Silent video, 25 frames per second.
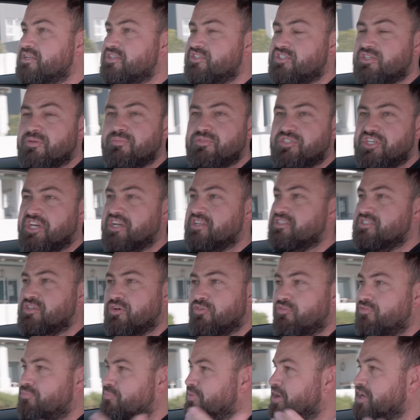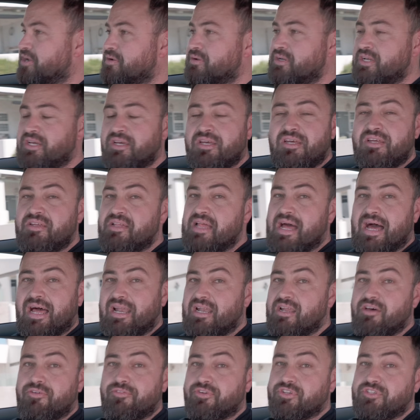is subjective, but I
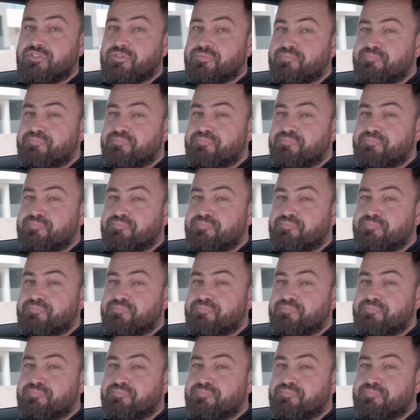love it.